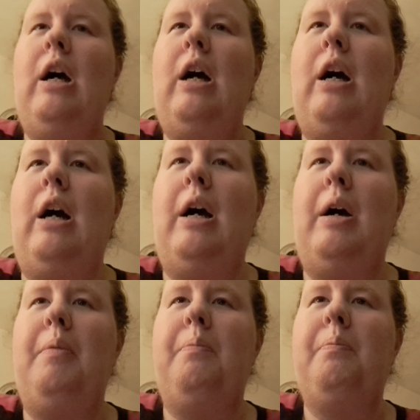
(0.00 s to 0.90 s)

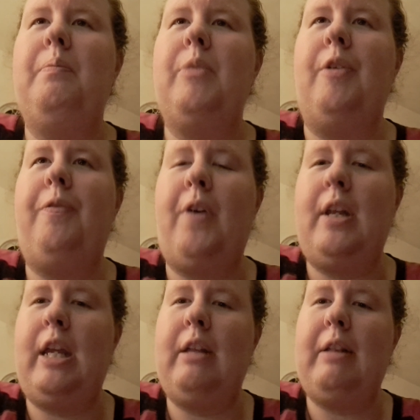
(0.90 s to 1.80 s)
Um, the
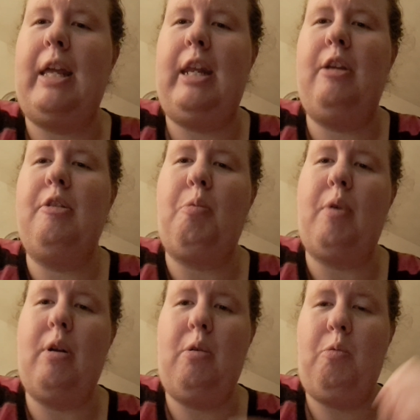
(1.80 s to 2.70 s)
funny lady the
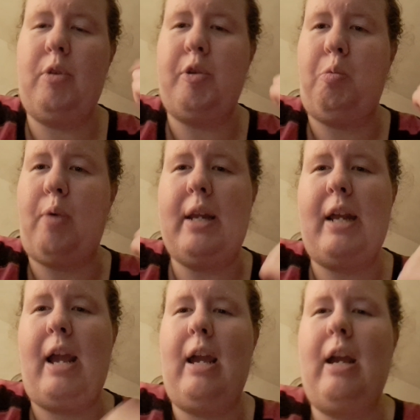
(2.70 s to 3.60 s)
re- with the red
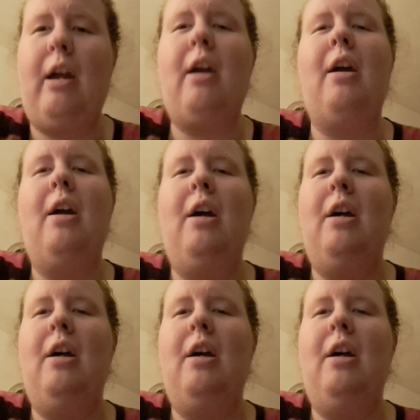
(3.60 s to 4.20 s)
hair.